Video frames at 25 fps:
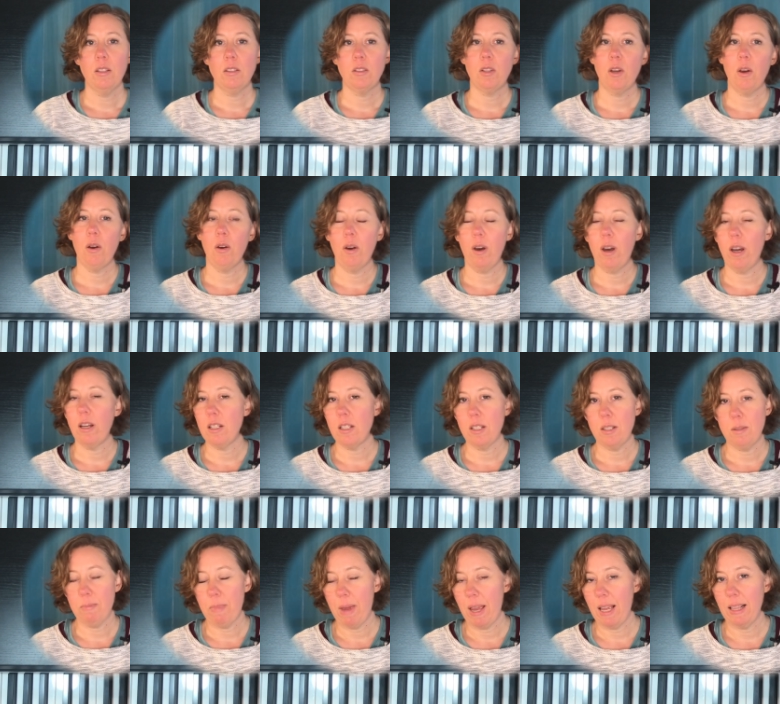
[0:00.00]
So I
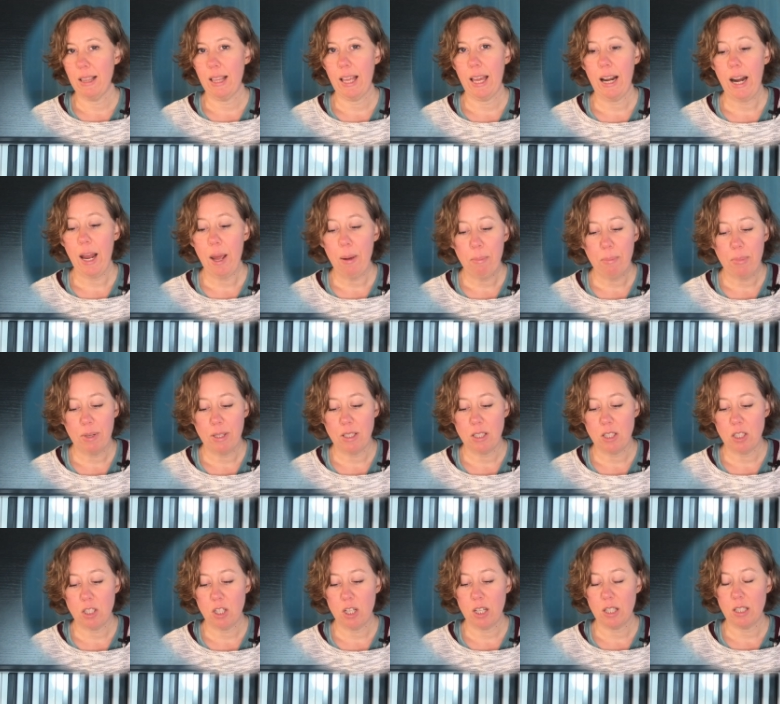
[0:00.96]
just made that up.
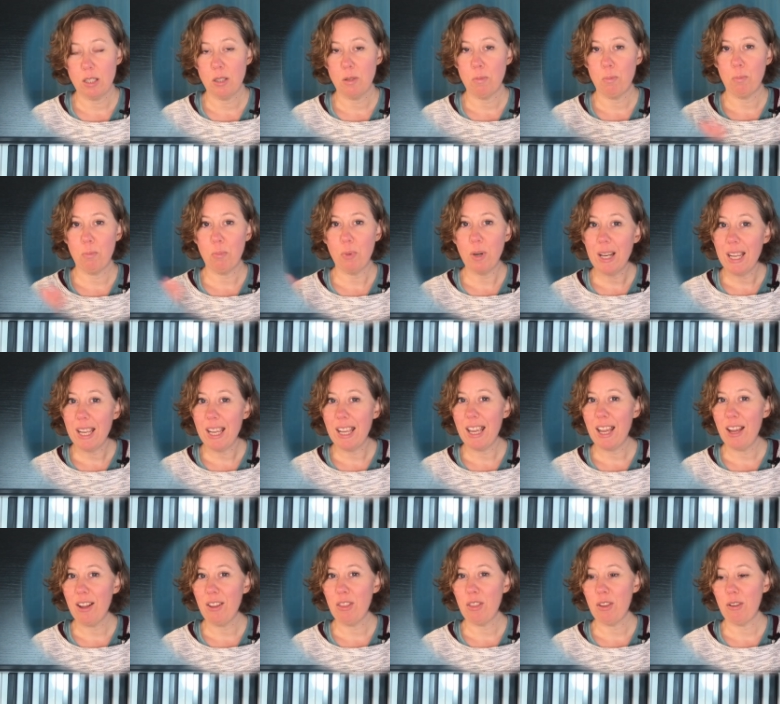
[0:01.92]
It's just bringing
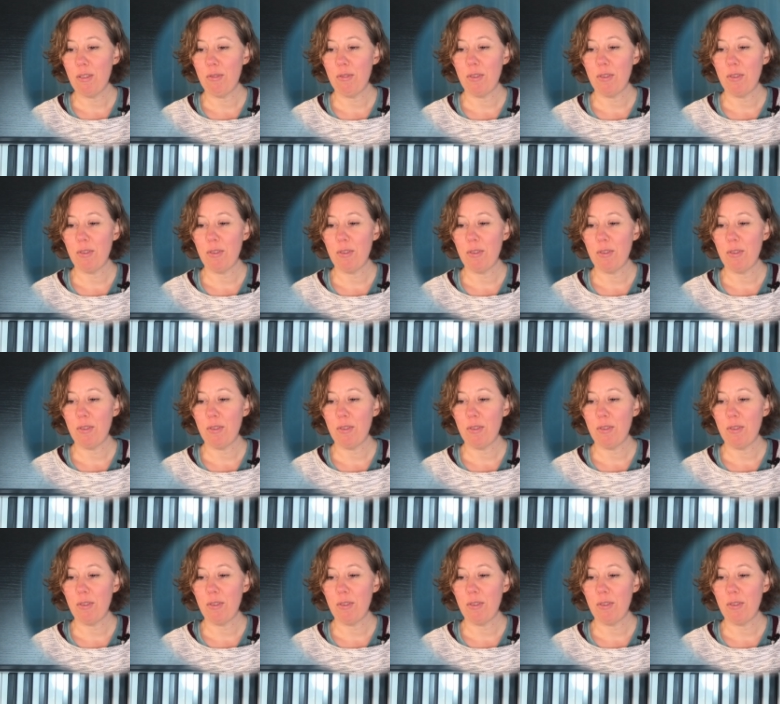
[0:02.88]
out